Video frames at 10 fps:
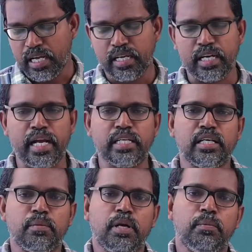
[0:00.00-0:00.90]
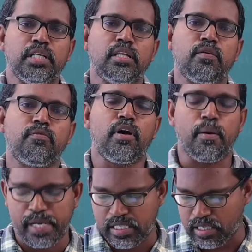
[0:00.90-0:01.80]
greater will be the
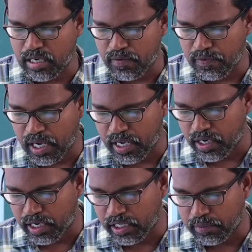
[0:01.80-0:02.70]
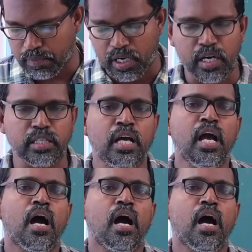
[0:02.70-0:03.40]
formation of ionic bond,